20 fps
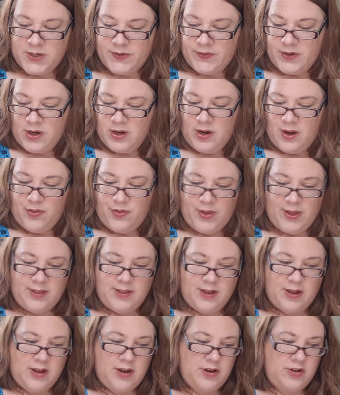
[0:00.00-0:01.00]
You don't like things
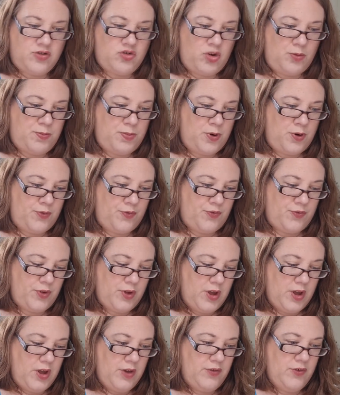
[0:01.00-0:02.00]
that are going to drop off
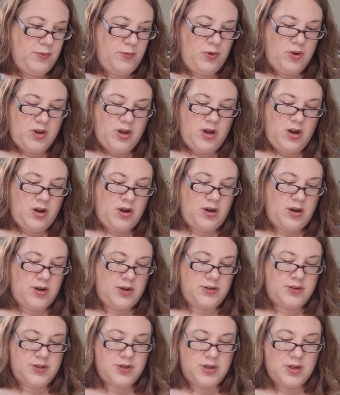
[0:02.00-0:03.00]
from your
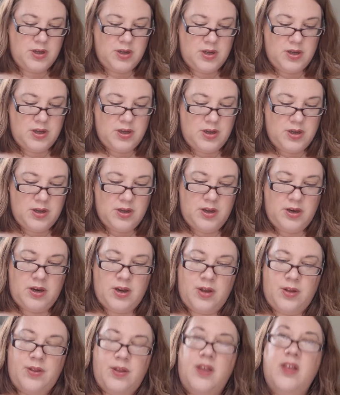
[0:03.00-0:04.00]
card. You
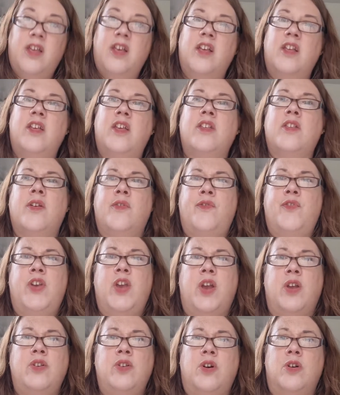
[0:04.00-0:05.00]
know, there's a
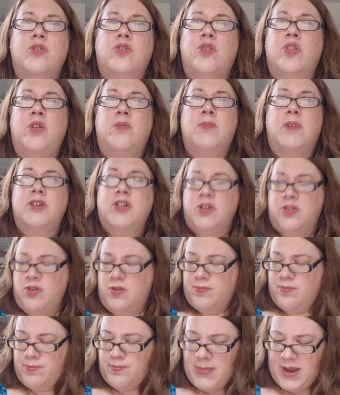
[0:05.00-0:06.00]
few, not too much. It's
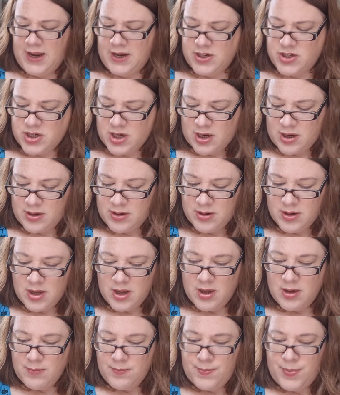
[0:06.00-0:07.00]
not major,
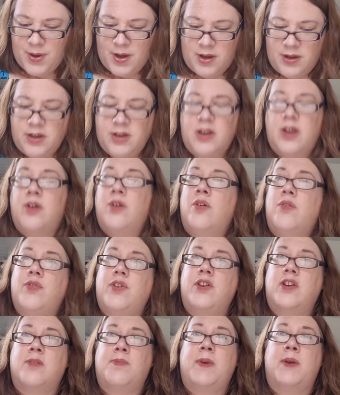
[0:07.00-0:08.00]
but you know,
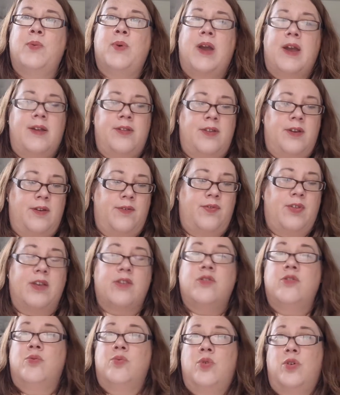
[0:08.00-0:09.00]
obviously just be aware that if
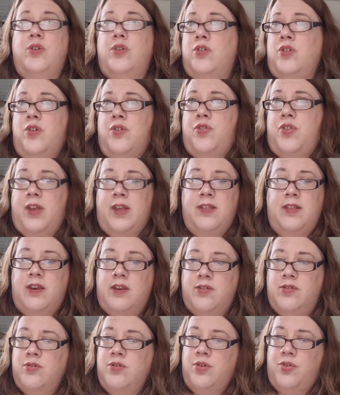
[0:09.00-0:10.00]
that's not what your thing, then
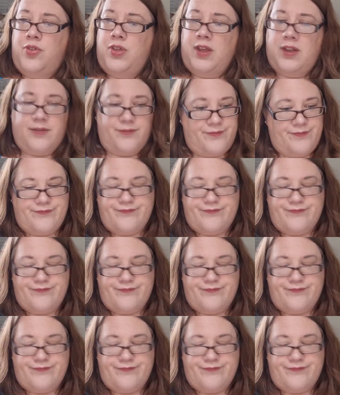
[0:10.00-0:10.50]
it's not your thing.